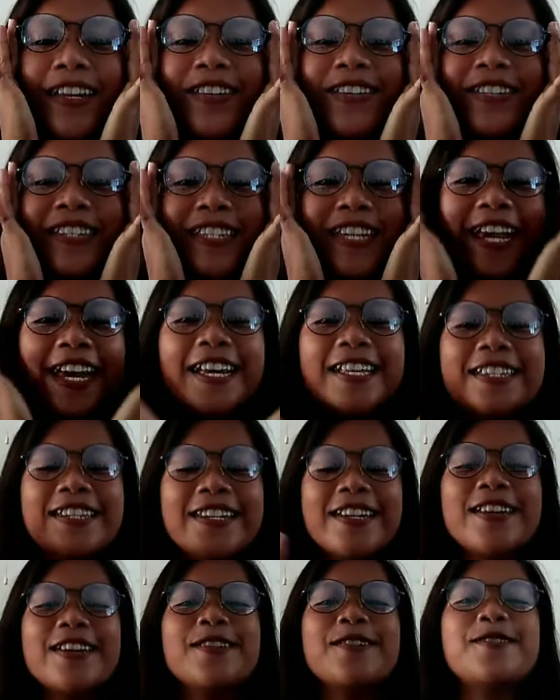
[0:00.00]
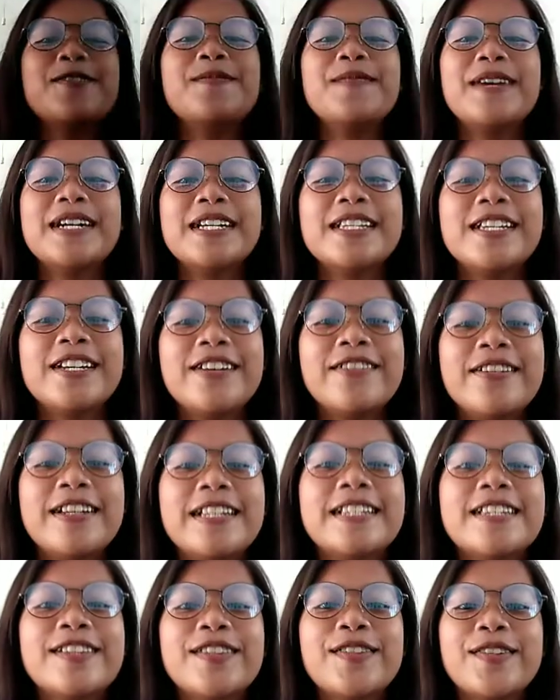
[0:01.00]
good day to you, my
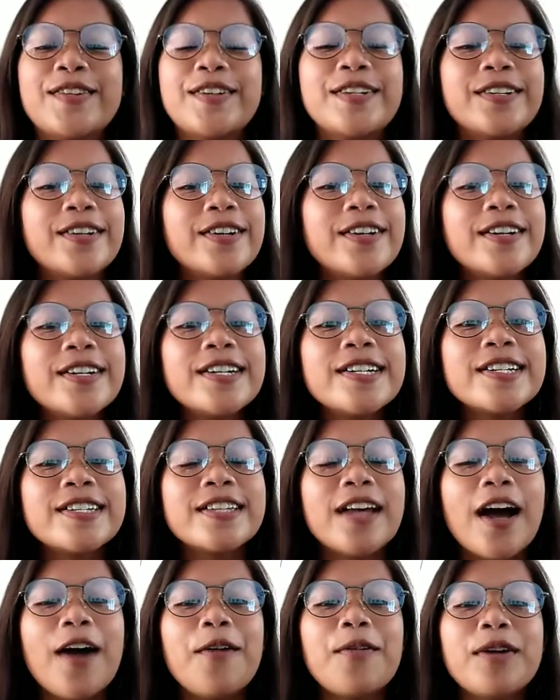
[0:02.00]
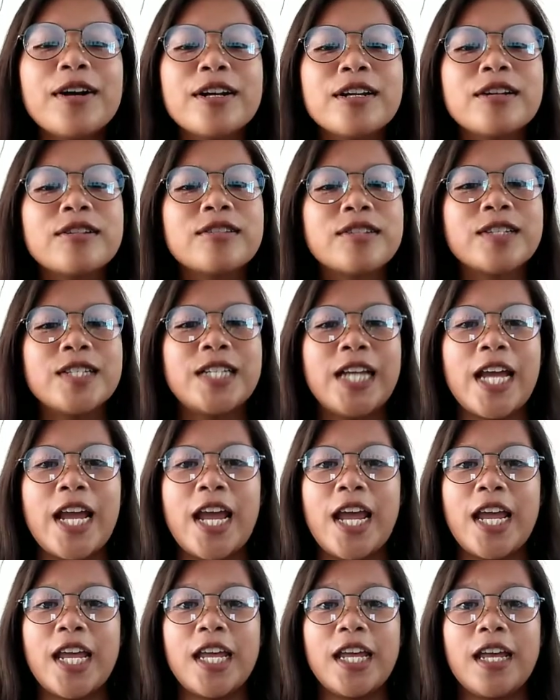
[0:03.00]
dearest learners. How are you
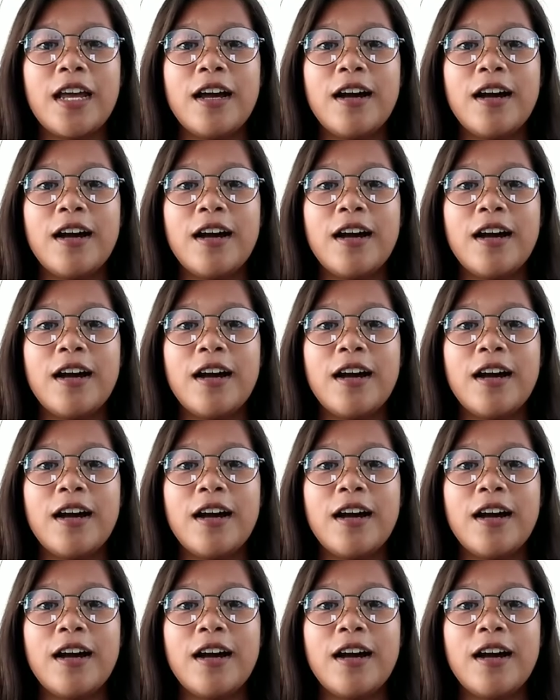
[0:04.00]
today?